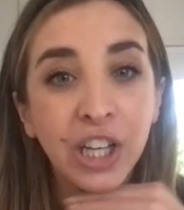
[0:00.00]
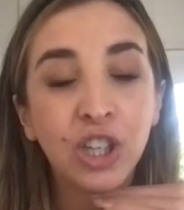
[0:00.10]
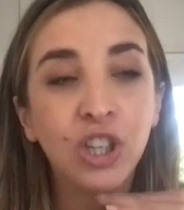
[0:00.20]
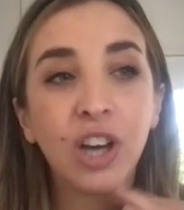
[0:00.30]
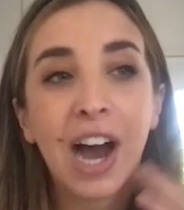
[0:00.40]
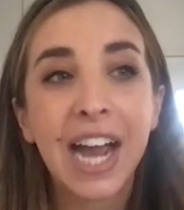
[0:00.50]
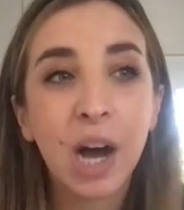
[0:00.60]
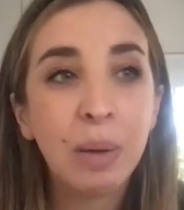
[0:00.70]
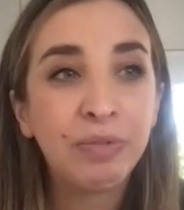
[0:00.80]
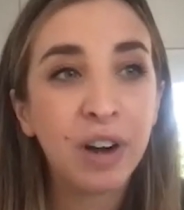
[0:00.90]
Uh,
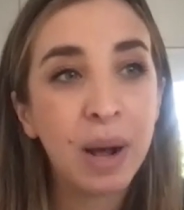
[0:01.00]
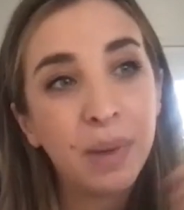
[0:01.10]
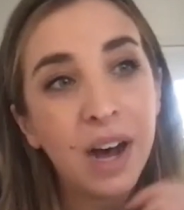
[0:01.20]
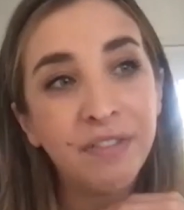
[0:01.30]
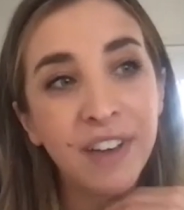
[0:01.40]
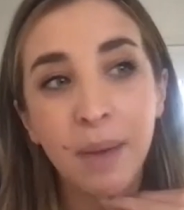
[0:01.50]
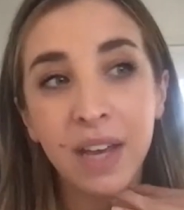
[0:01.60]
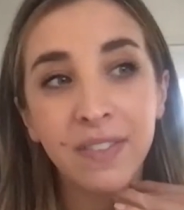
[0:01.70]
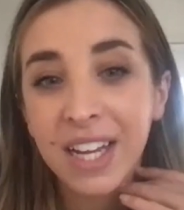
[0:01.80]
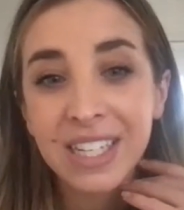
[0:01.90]
I come from a
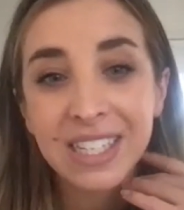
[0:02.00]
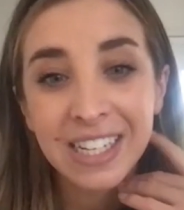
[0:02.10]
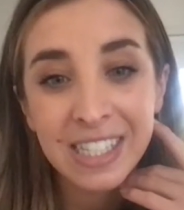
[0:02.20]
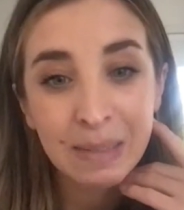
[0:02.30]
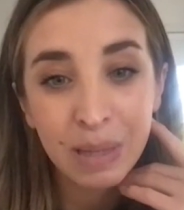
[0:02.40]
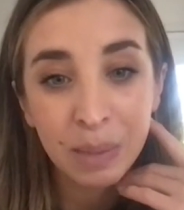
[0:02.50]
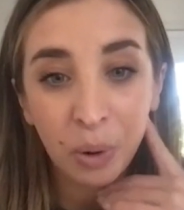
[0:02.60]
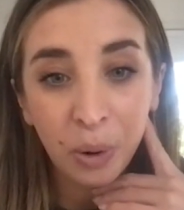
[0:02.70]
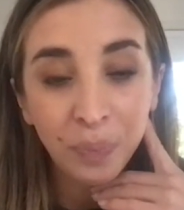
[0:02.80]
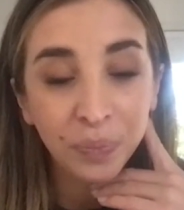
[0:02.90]
family of like 60
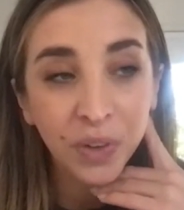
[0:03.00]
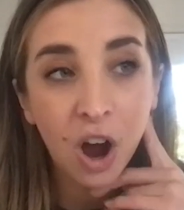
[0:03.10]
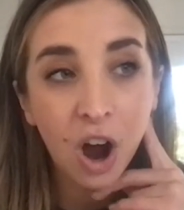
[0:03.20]
people.